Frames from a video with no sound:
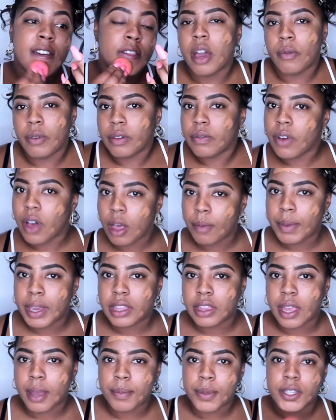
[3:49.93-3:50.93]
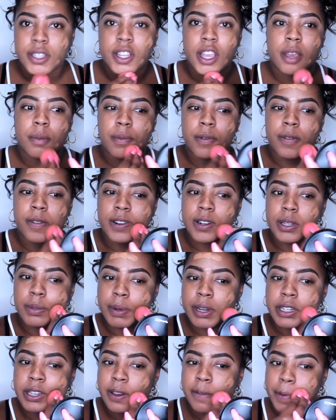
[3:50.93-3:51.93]
and we've all made that mistake before,
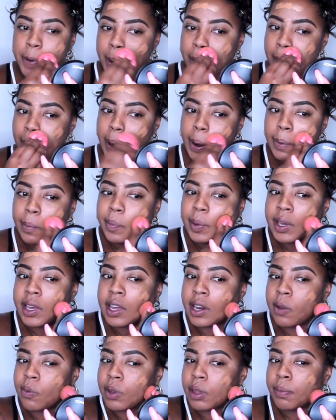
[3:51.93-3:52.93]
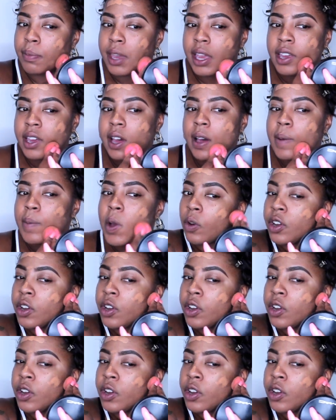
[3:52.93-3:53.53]
especially if you're beginning with makeup,